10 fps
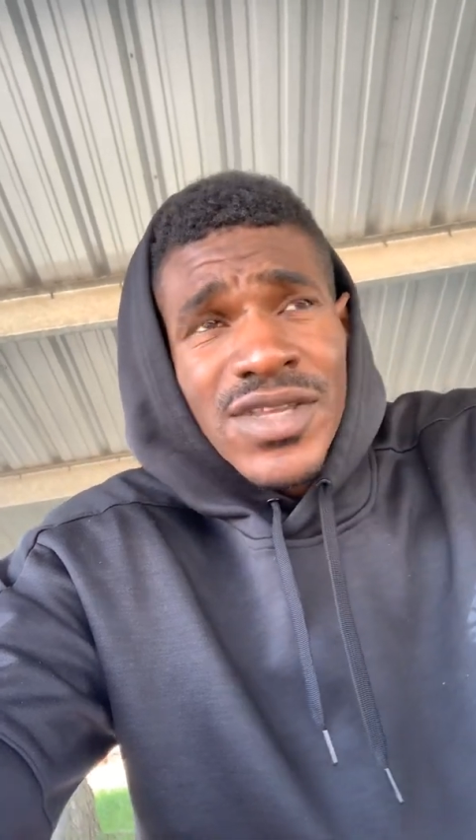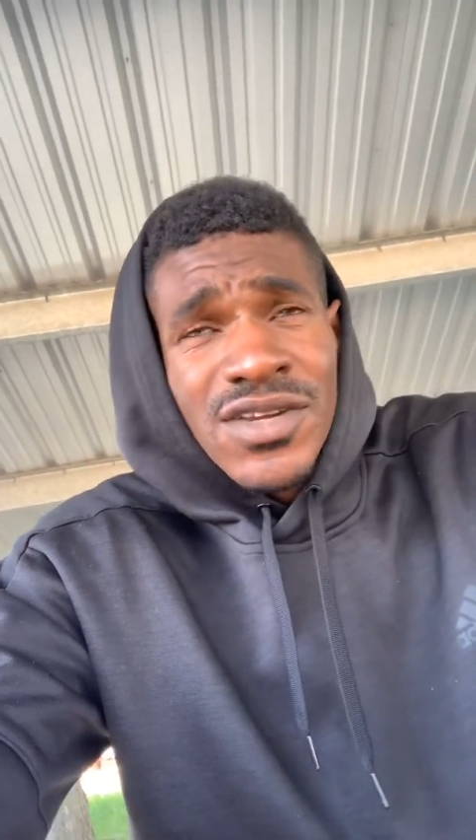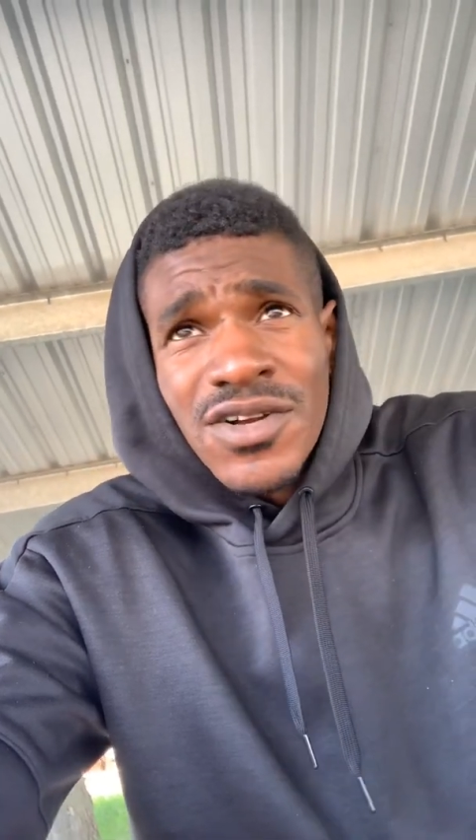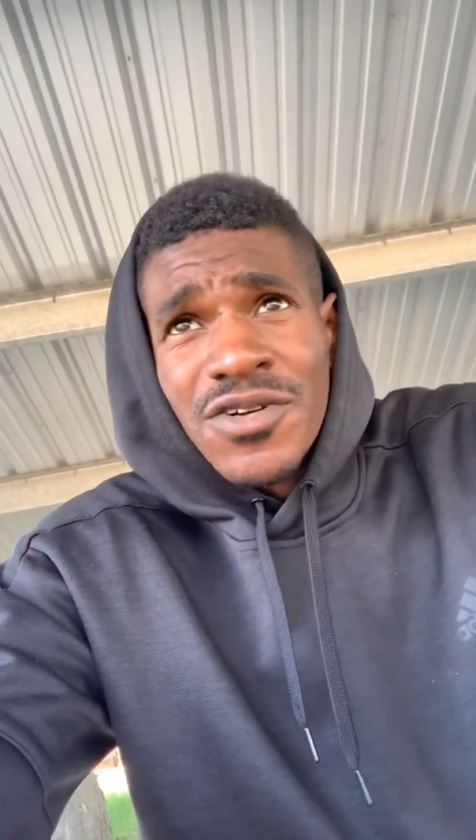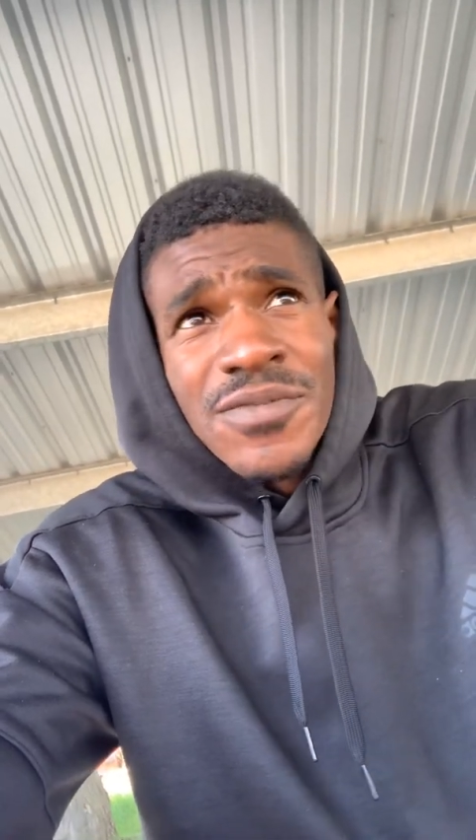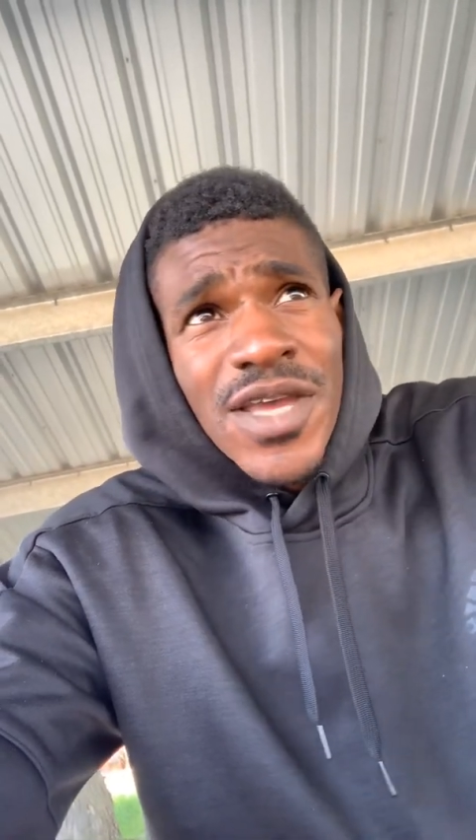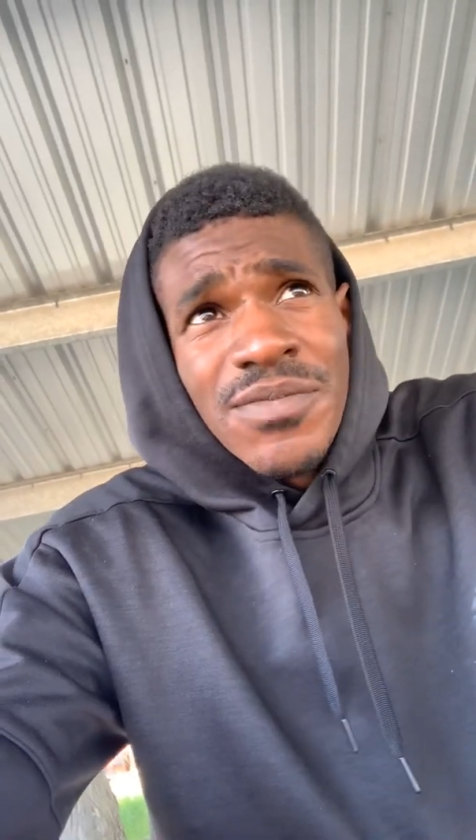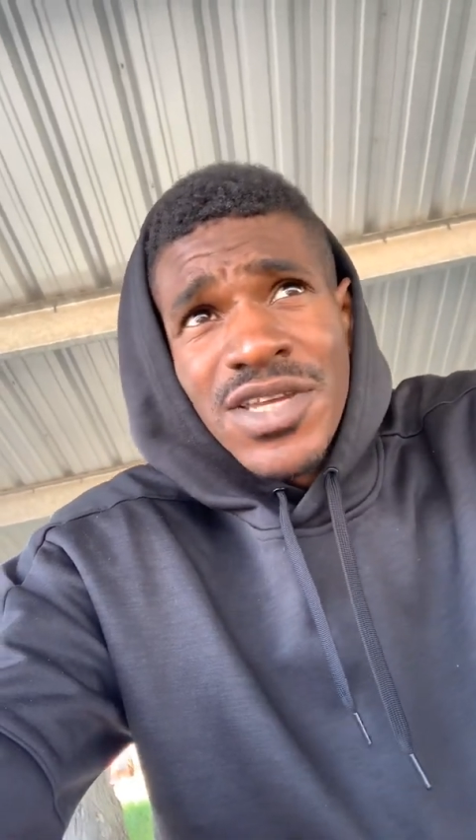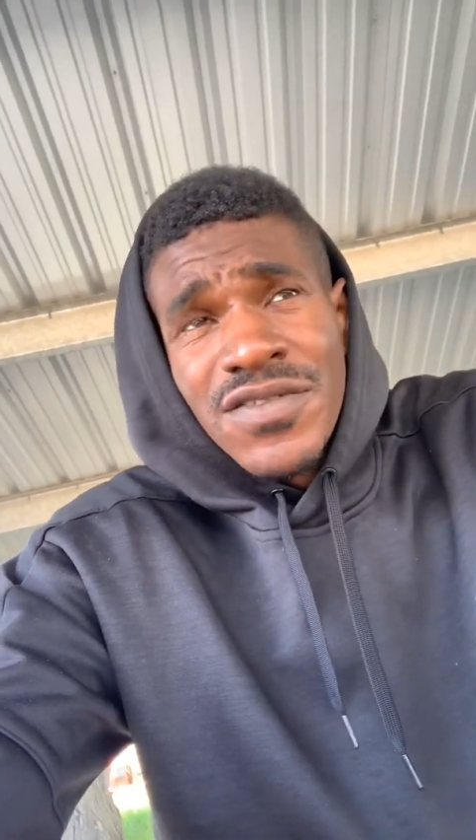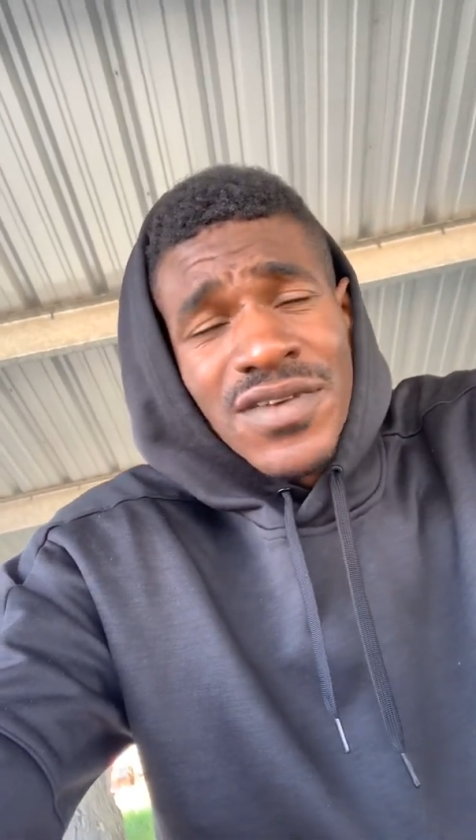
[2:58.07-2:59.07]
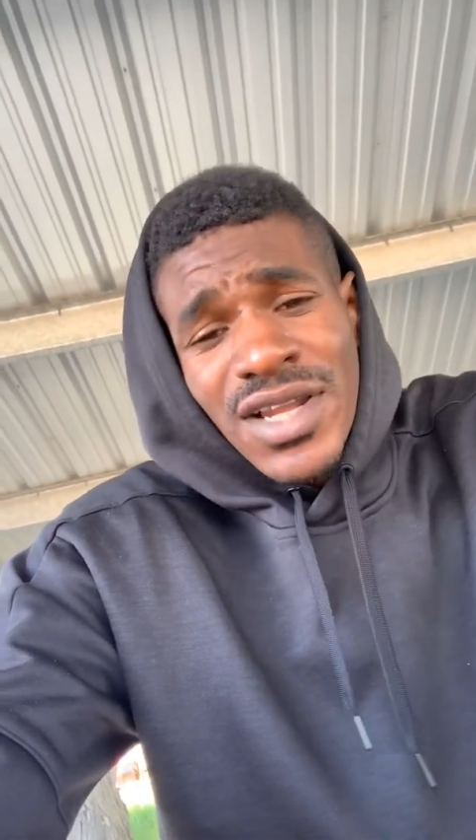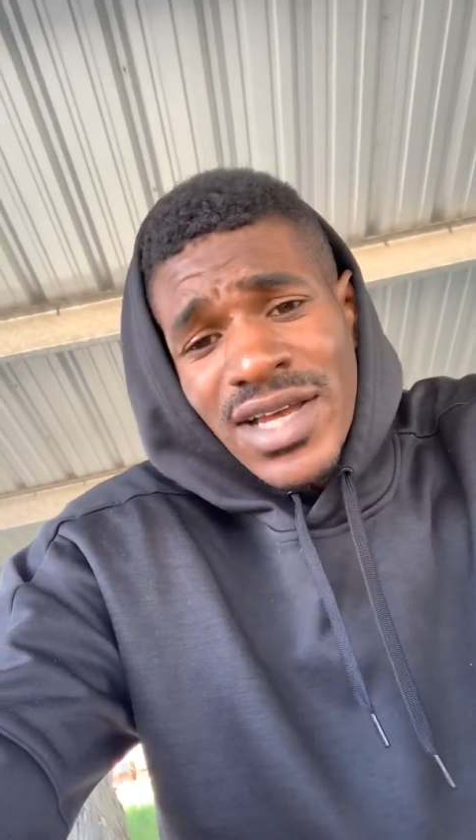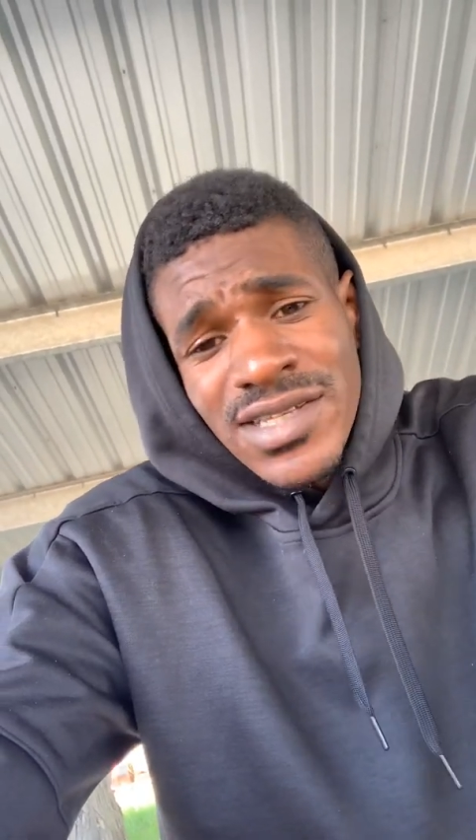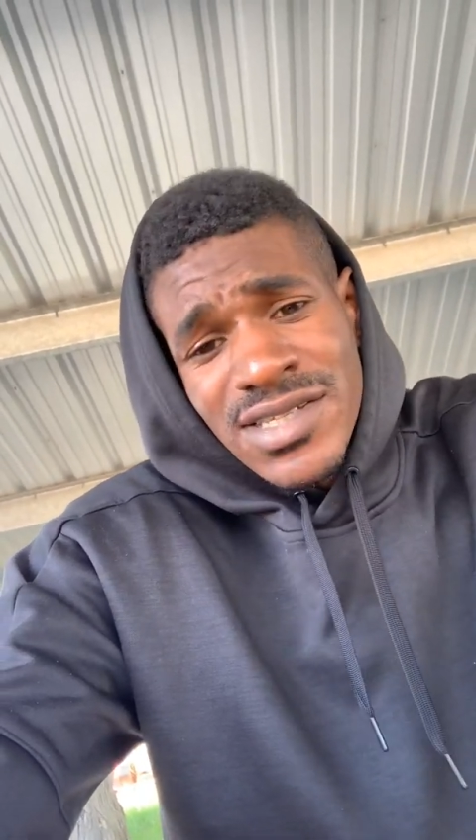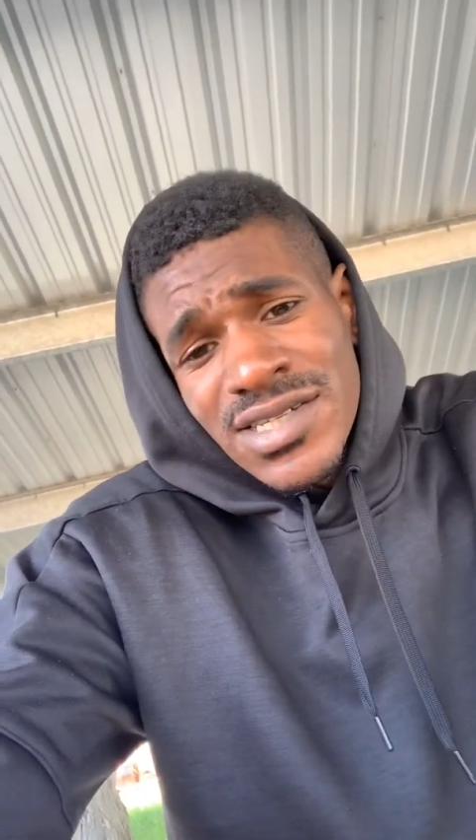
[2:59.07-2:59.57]
maybe even
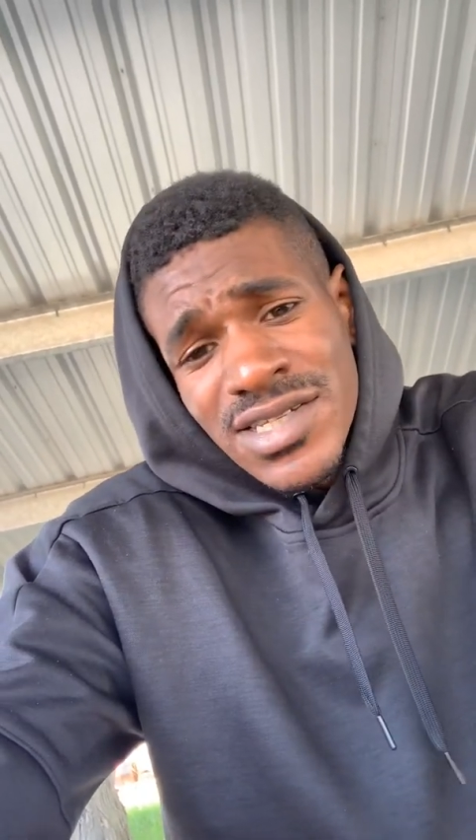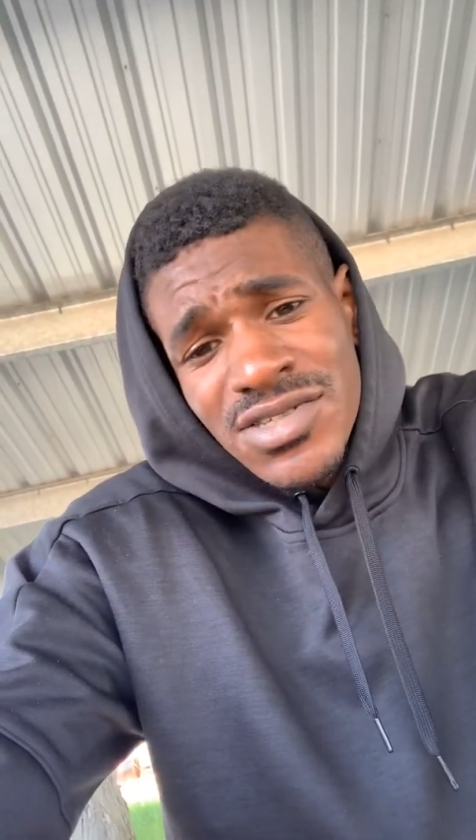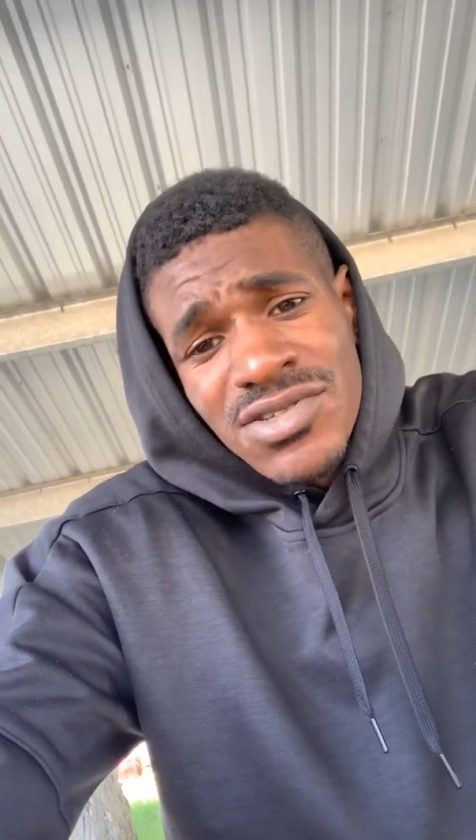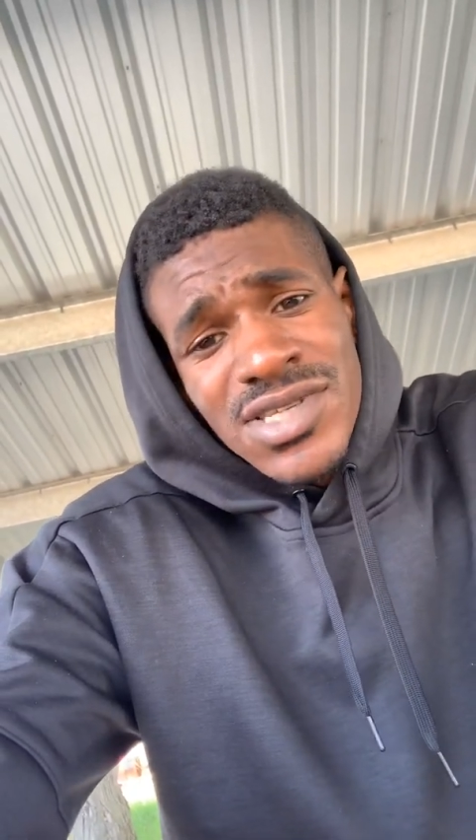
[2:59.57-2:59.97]
like 6